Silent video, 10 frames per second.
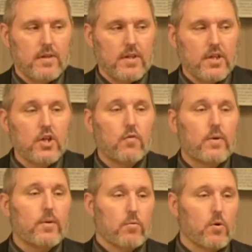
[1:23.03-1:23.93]
You know, if we
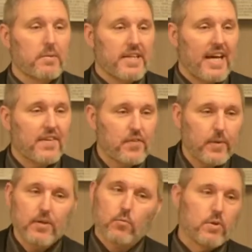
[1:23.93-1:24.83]
were Roman Catholic, we
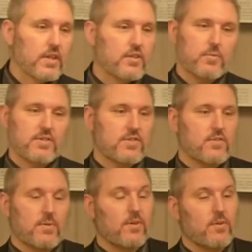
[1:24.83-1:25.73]
could really twist this
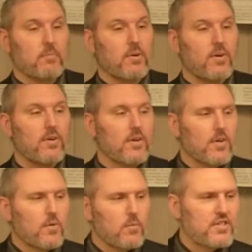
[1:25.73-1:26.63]
around on Paul.
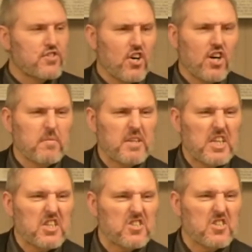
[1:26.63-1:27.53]
We saw him and he
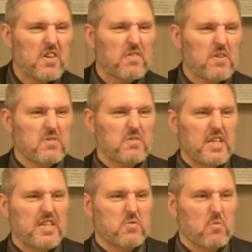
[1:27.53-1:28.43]
eats stuff that
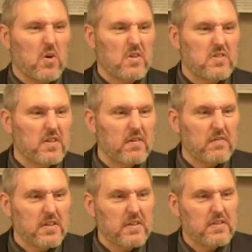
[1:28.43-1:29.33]
eats raw stuff and
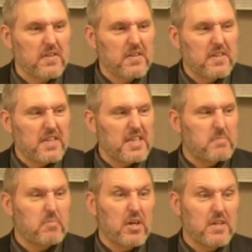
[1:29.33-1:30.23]
he eats
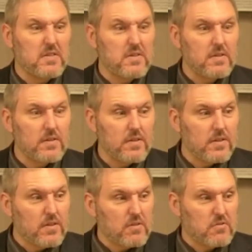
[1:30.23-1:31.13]
bugs.
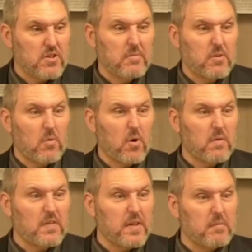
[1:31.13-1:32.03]
Something wrong
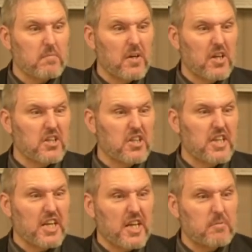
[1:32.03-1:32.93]
with him. Unclean
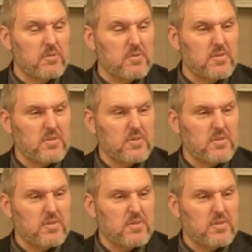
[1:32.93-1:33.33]
animals.